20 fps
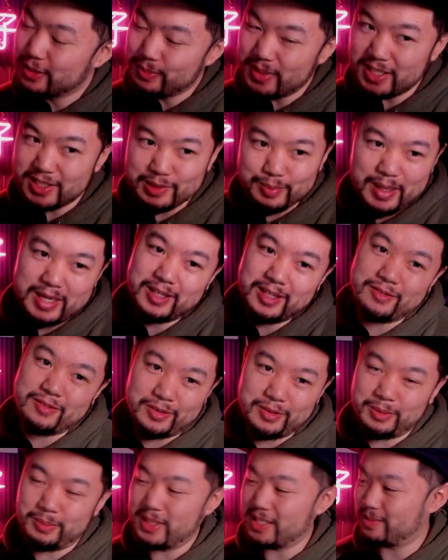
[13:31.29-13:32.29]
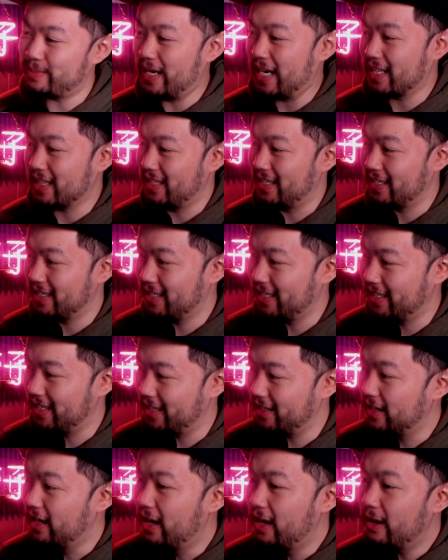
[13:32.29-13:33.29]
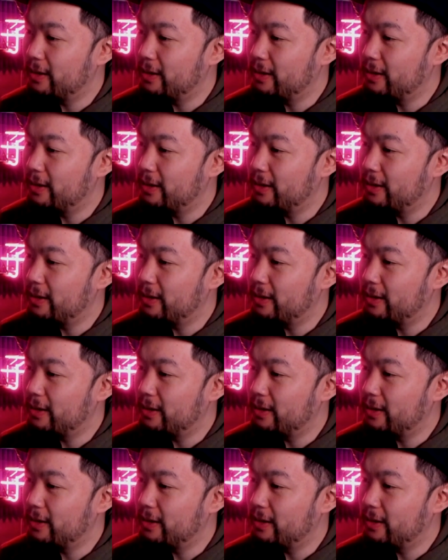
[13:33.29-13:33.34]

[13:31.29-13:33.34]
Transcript: be expected from the best backline in it.